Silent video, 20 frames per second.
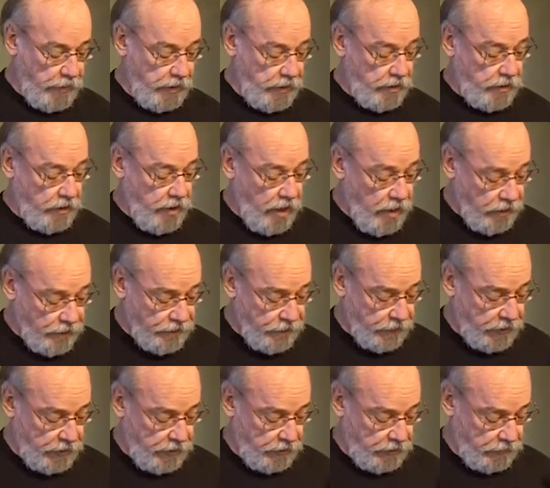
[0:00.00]
Being
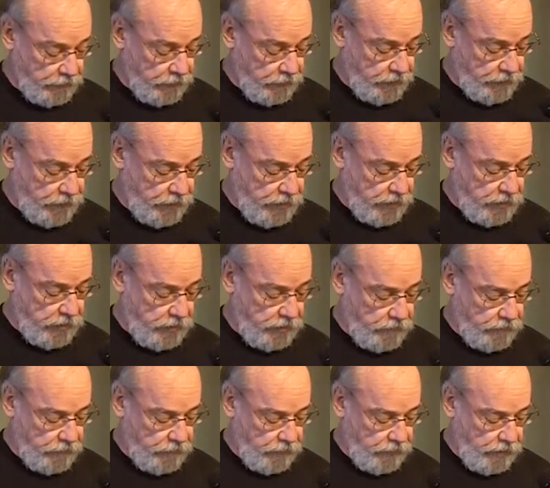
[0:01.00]
confident of this,
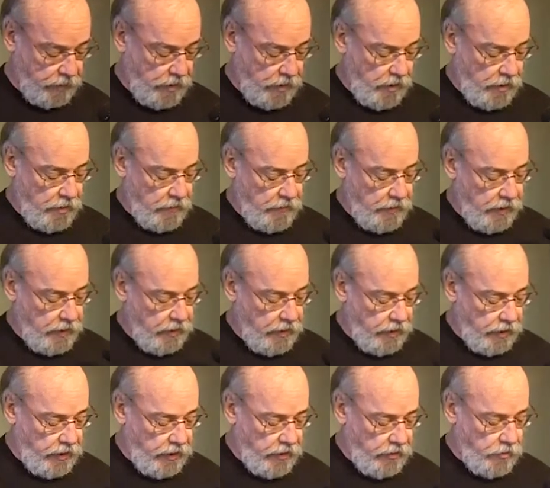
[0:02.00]
that
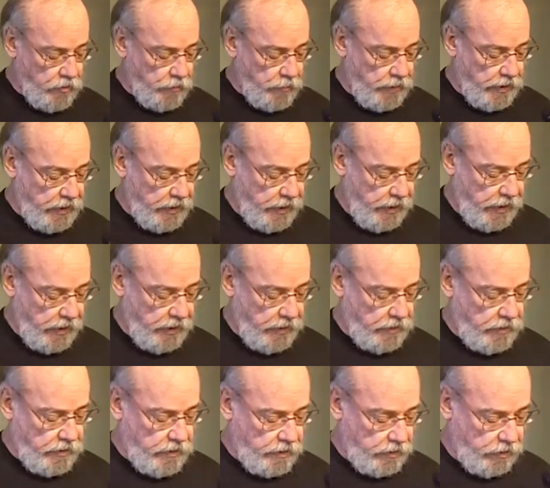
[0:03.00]
he who
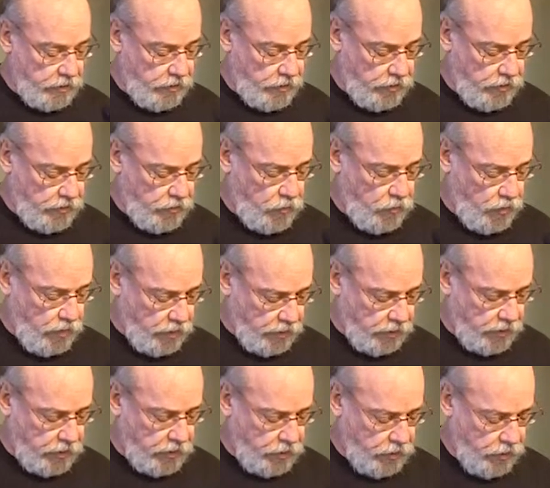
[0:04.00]
began a good
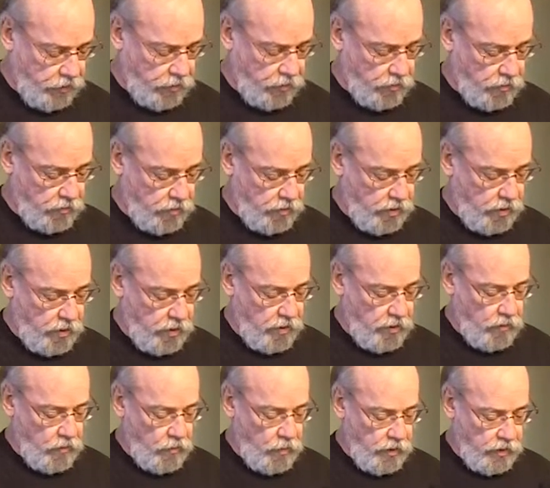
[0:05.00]
work in you
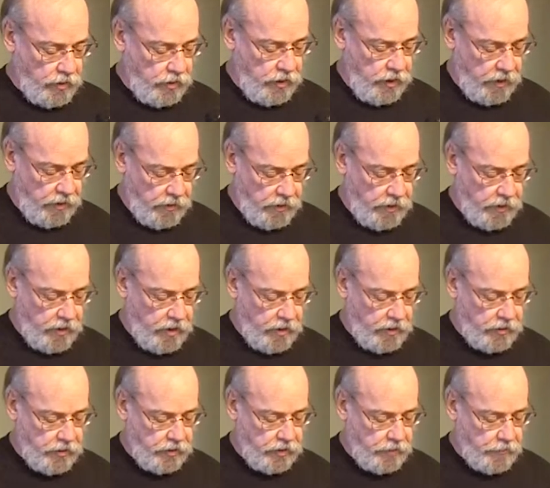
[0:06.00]
will carry it
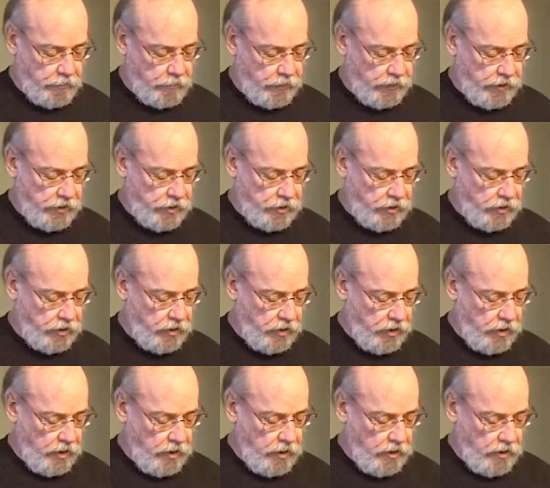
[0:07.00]
on to
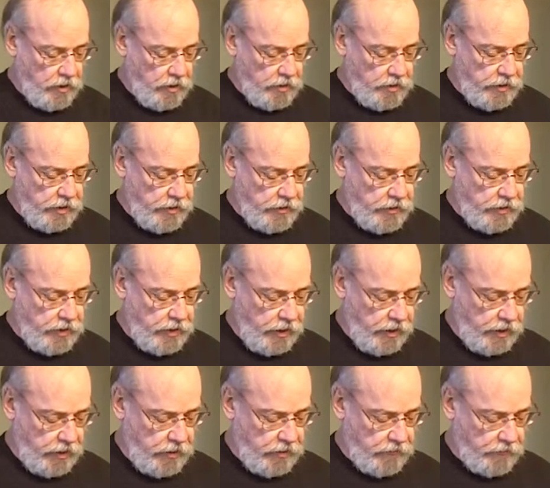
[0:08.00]
completion until the
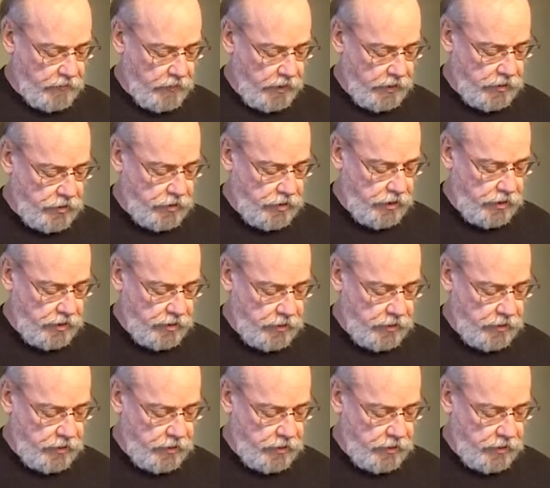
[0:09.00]
day of Christ